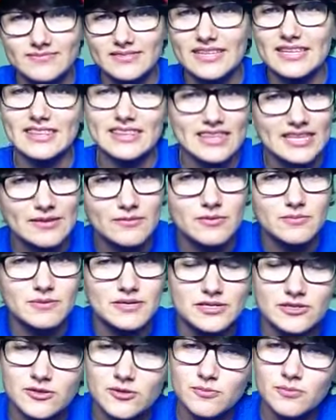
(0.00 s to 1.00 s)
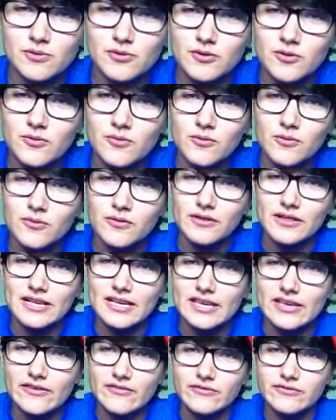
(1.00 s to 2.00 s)
I think would be super cool
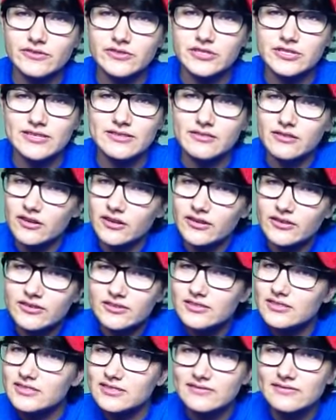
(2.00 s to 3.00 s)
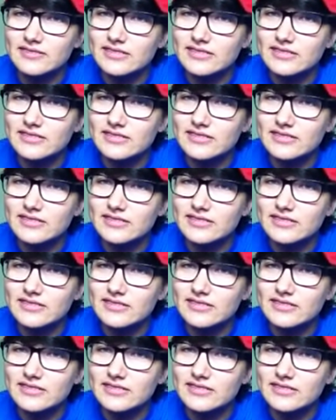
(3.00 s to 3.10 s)
if she learned